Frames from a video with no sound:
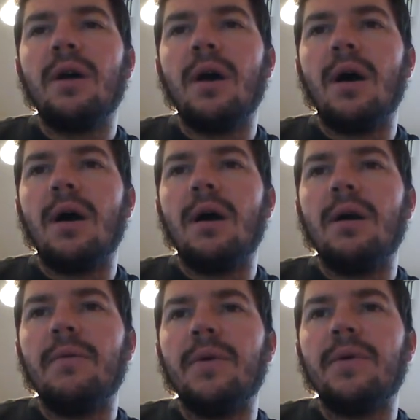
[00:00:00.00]

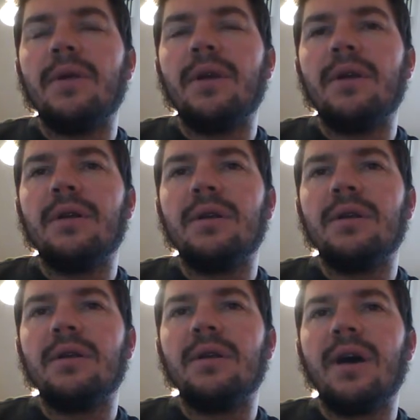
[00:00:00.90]
Um,
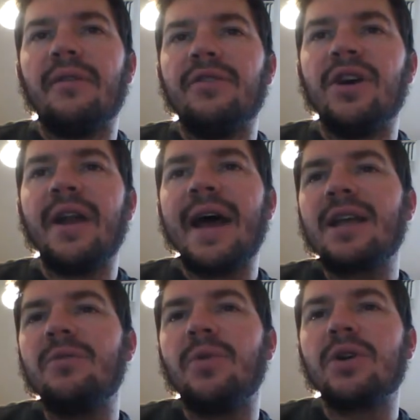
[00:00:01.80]
eh, I've done
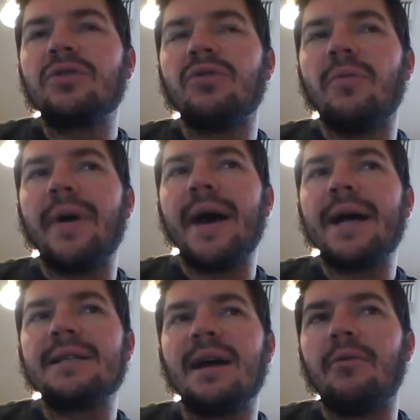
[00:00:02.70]
acupuncture in the
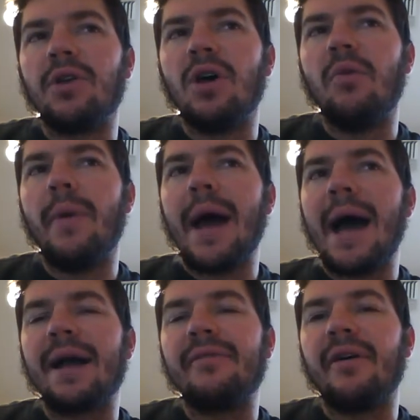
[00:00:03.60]
past. I would go
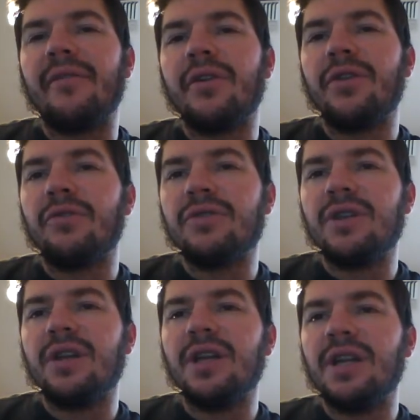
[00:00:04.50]
back if I felt there was
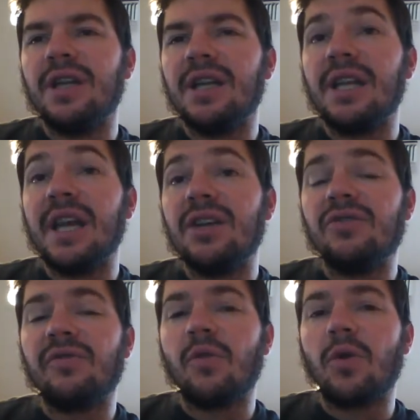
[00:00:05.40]
an, an
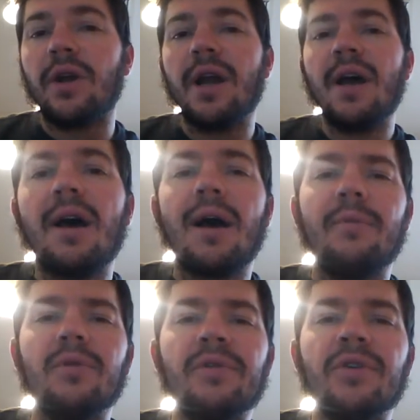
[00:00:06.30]
indication for it.
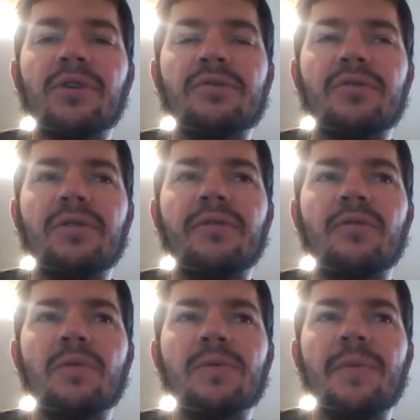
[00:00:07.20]
I believe in alternative
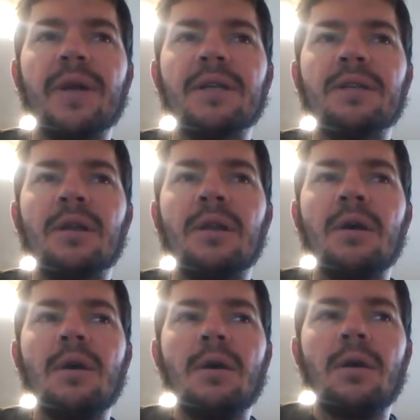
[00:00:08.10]
forms of medicine.
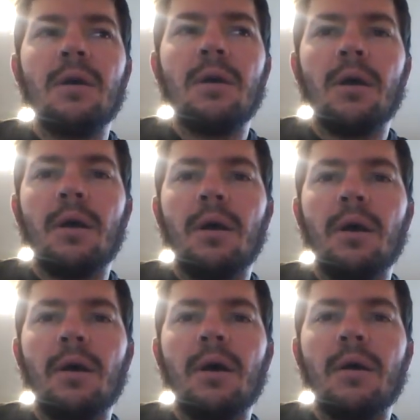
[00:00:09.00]

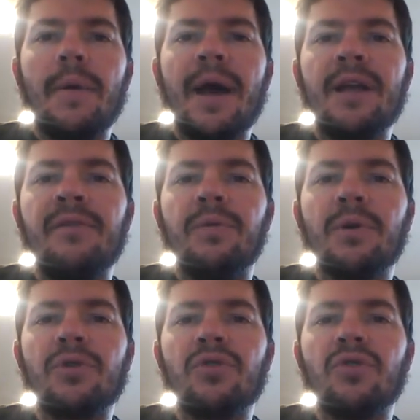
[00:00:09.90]
Um,
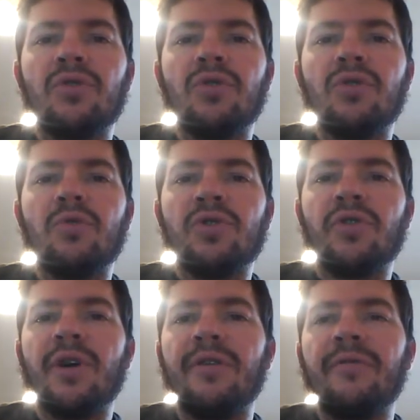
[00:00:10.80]
acupuncture was
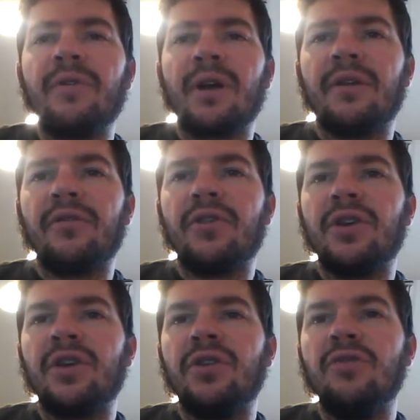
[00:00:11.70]
great kind of for
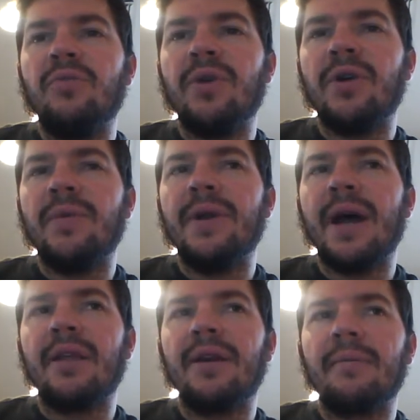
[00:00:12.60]
the acute period, but
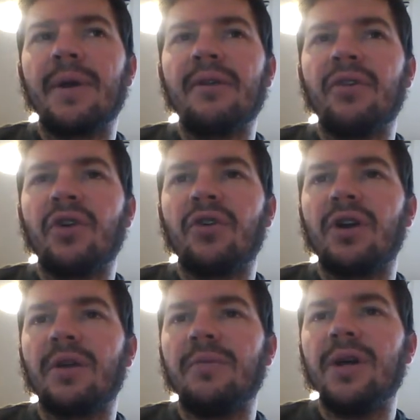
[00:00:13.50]
now that I'm kind of a
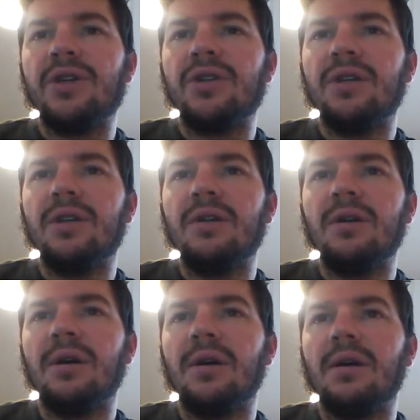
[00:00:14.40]
chronic patient,
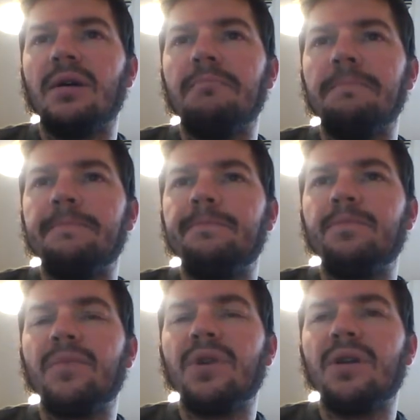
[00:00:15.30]
um,
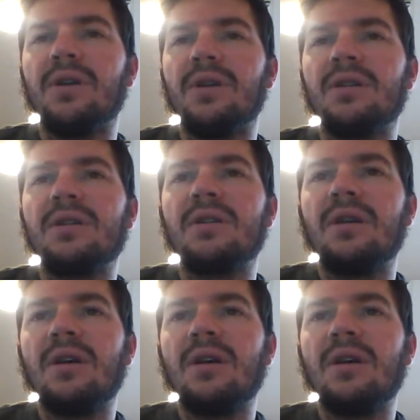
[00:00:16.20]
it's